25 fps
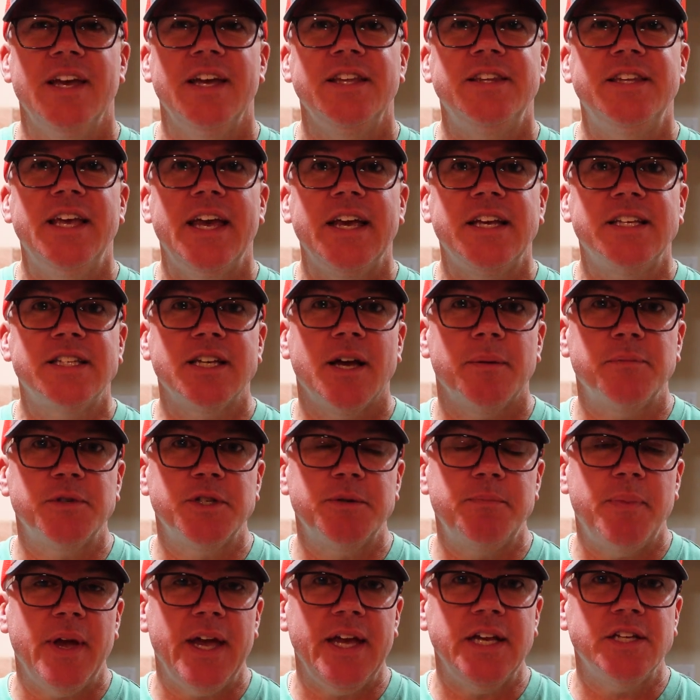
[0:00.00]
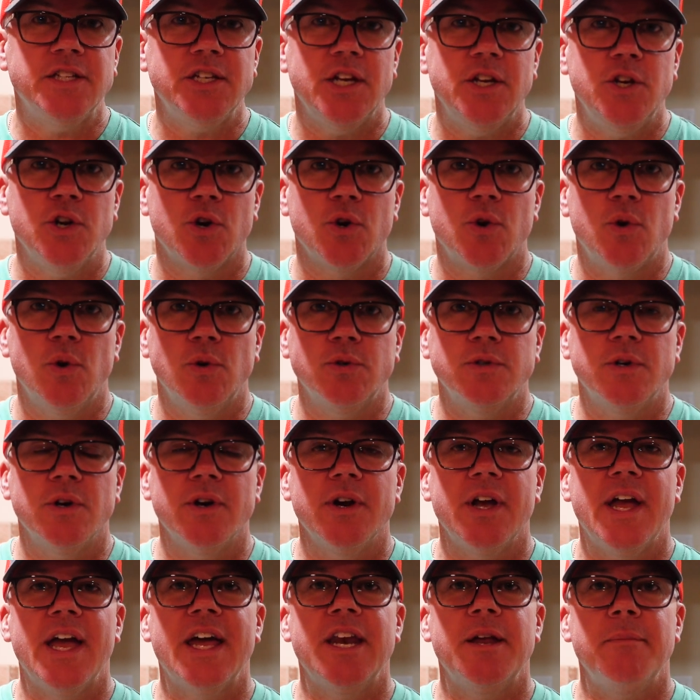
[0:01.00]
It takes up space in your
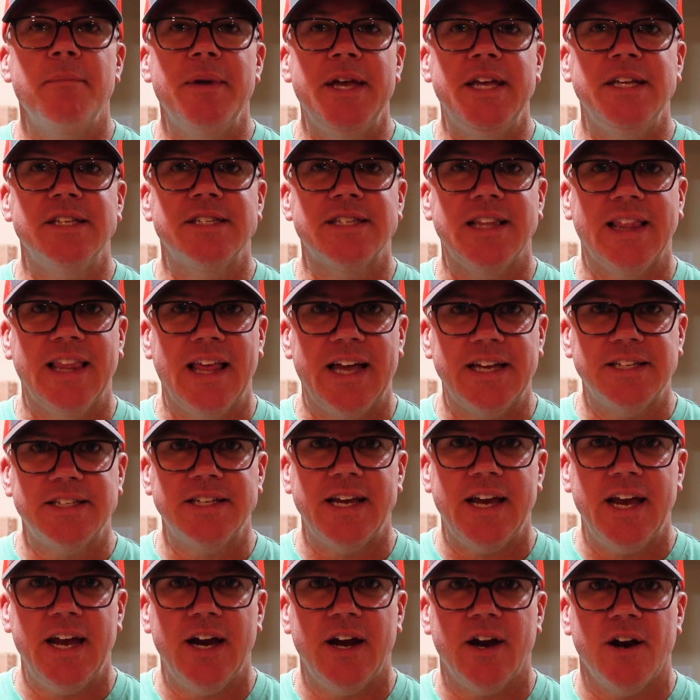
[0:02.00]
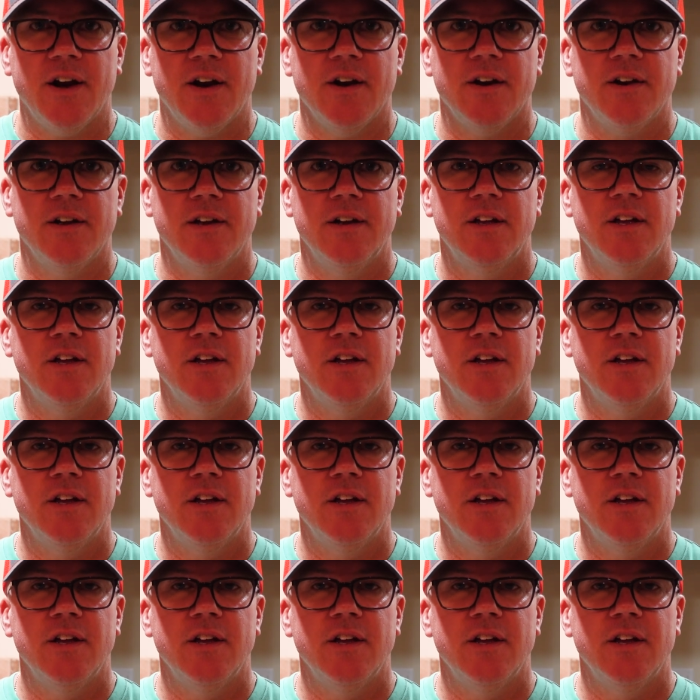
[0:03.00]
cooler and it means less air.